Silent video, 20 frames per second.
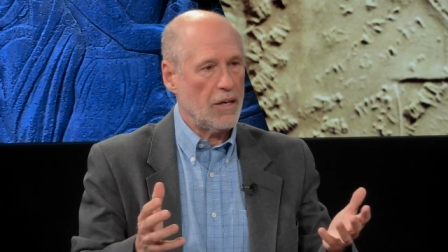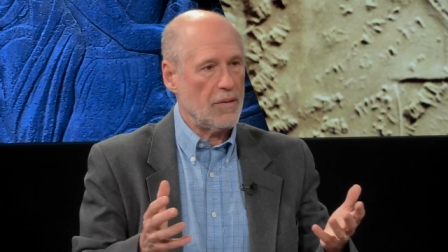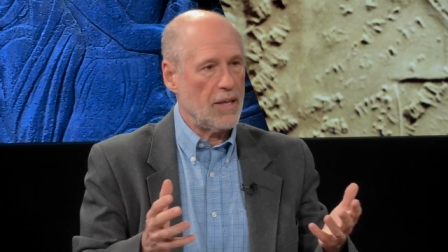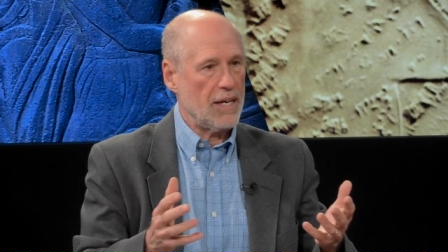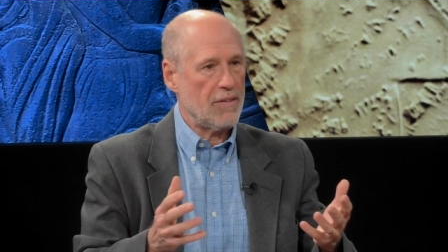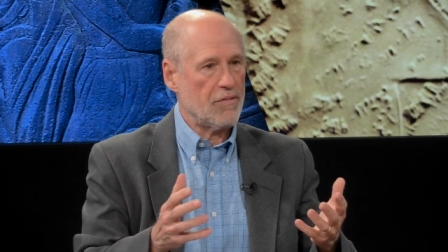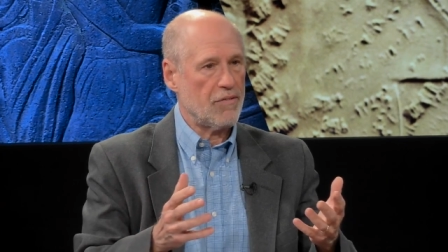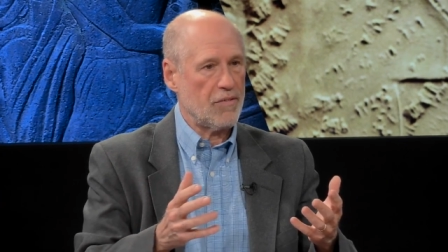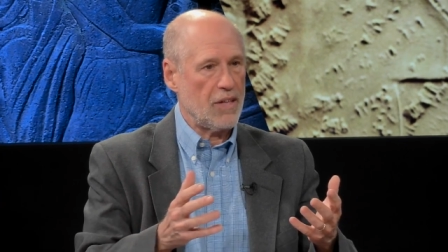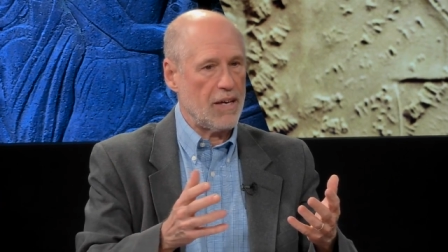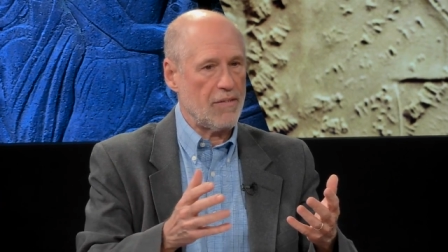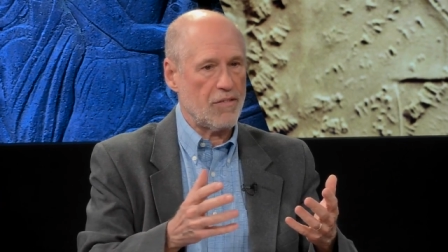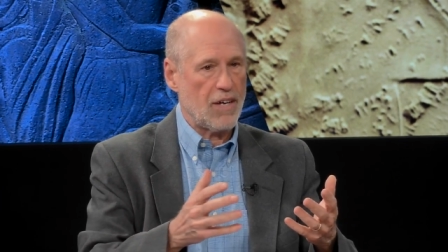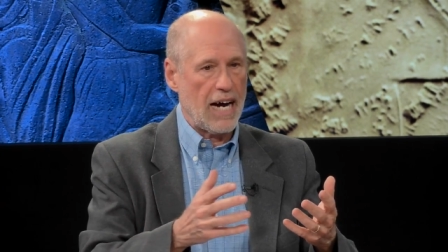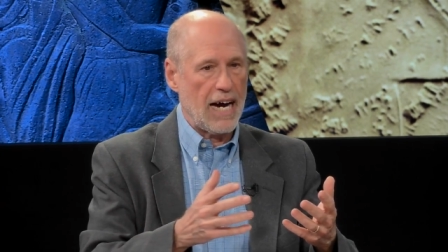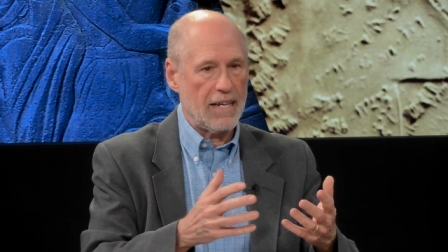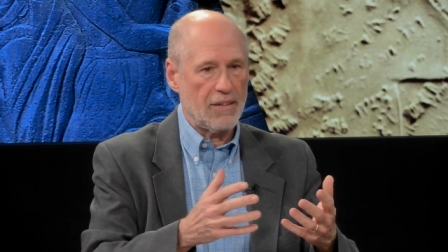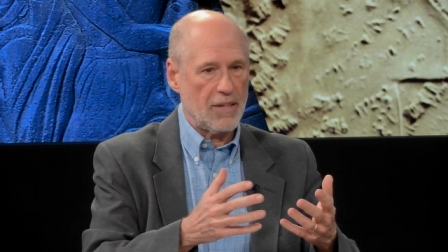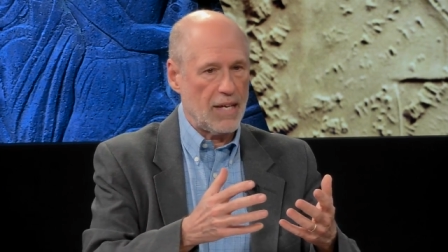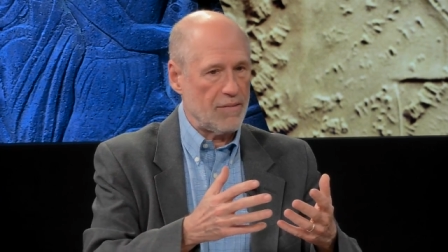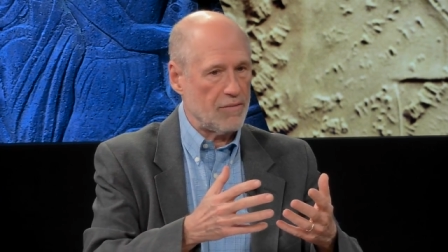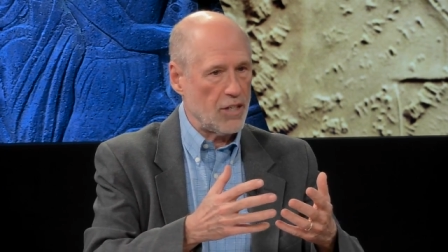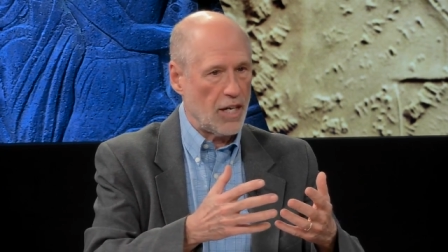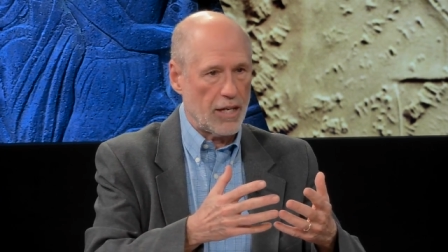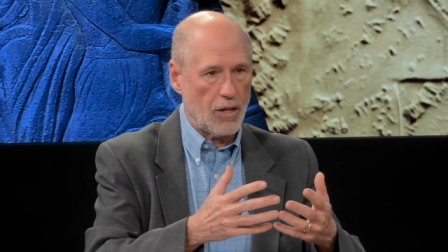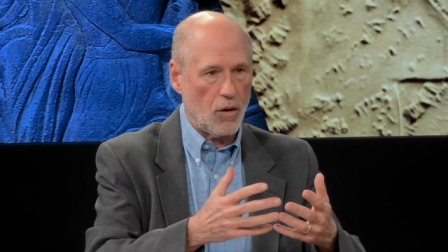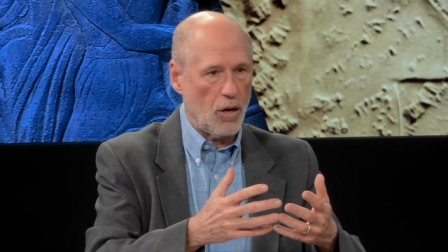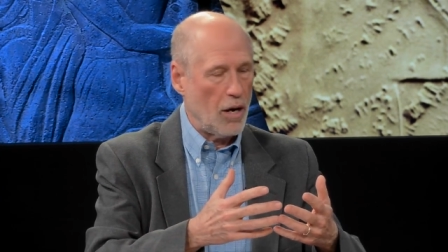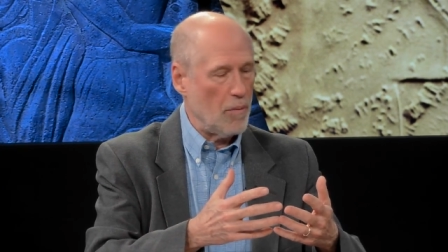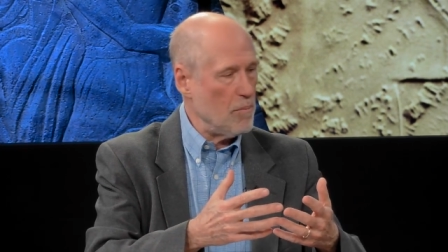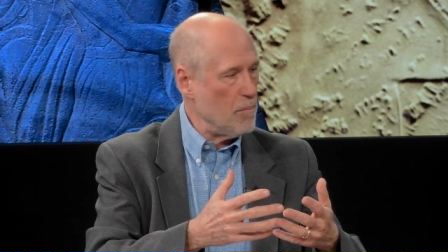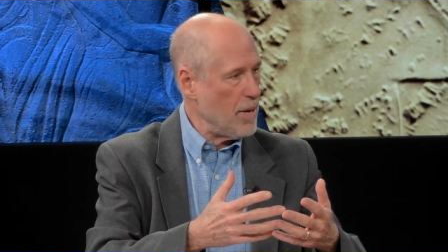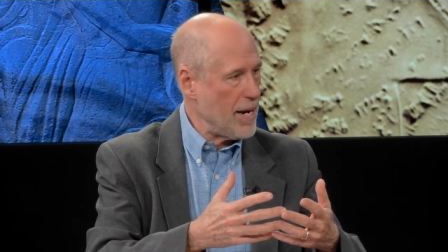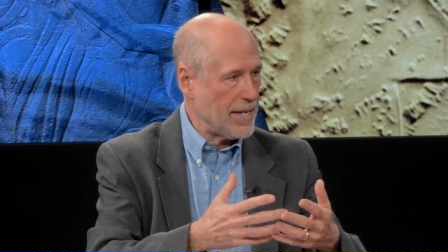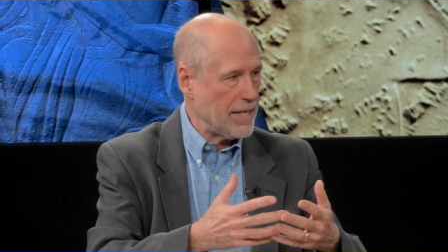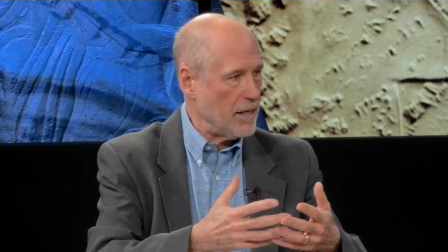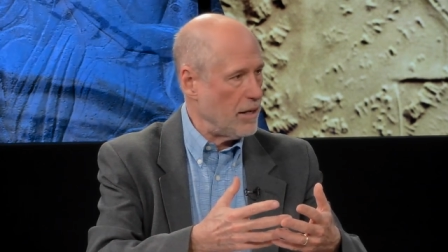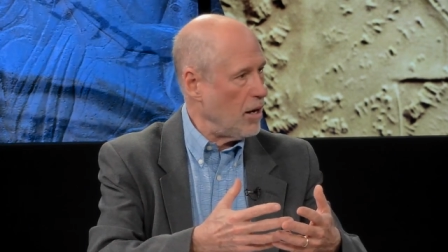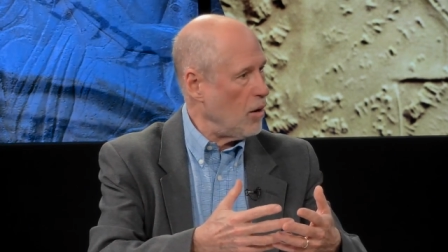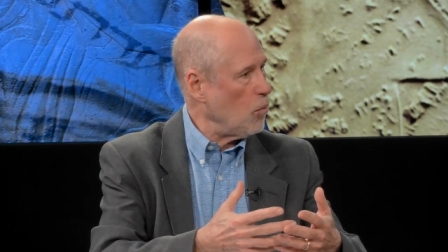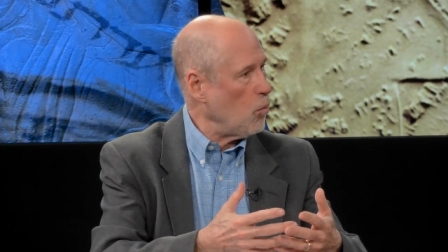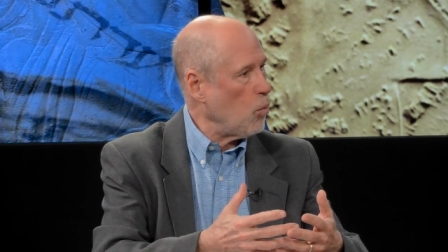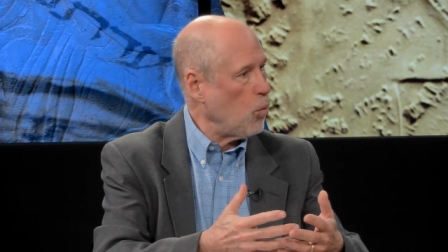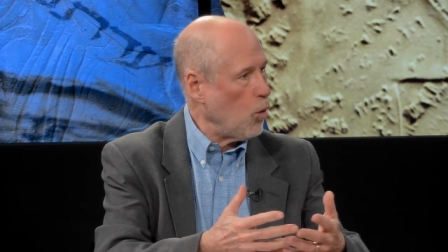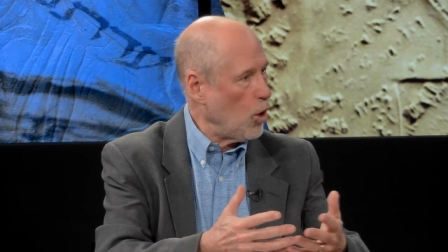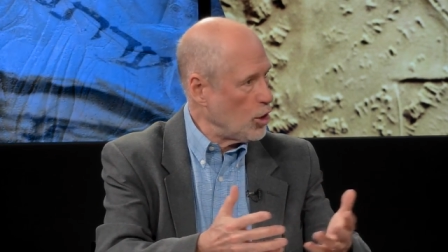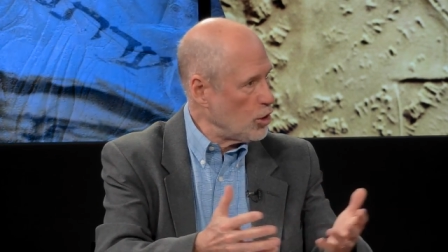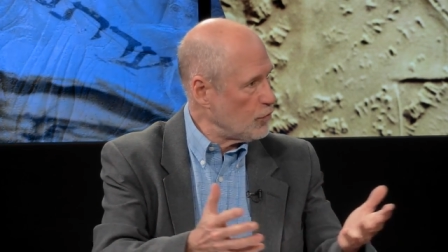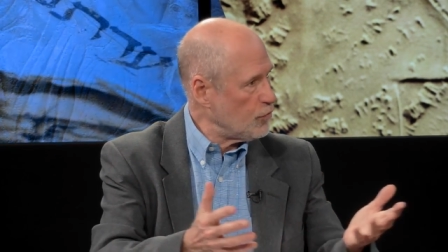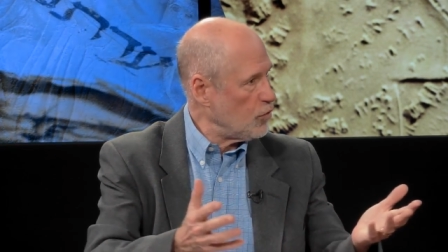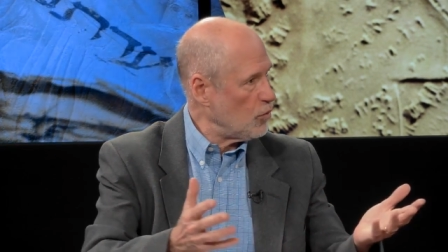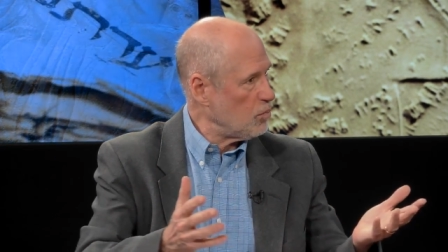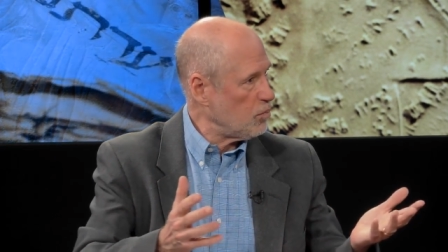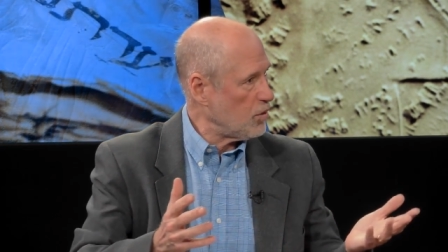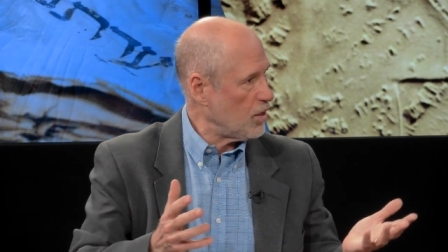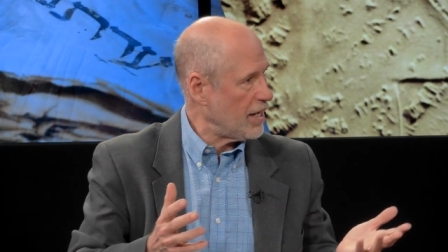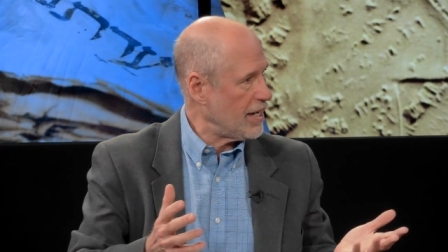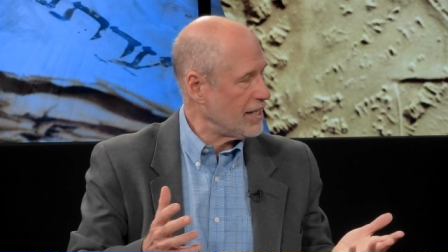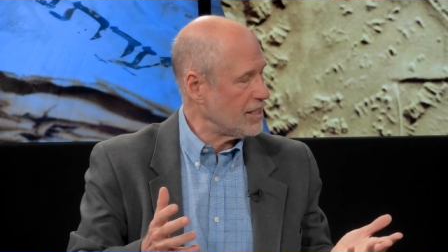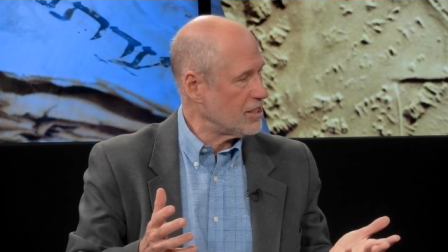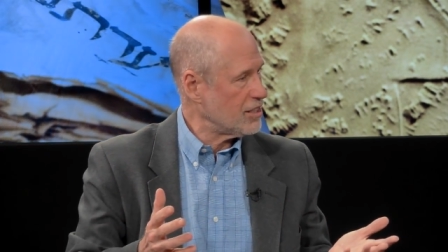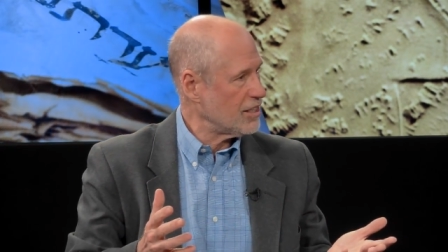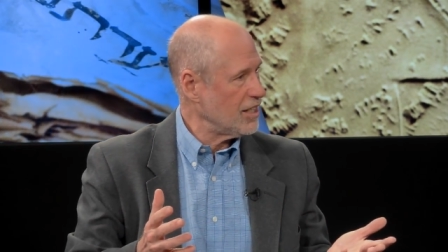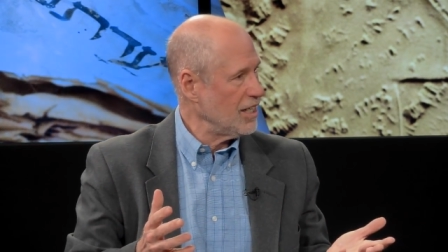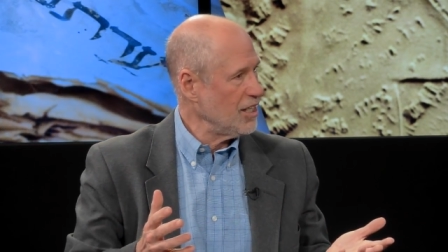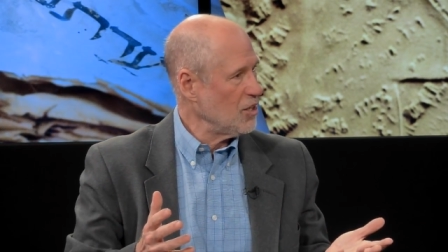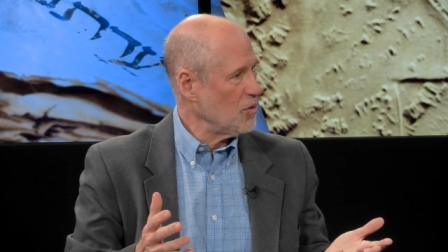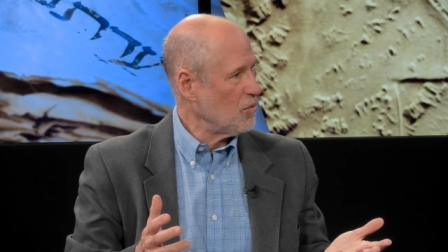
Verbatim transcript: They've they've got they've done a, made a, a wonderful place.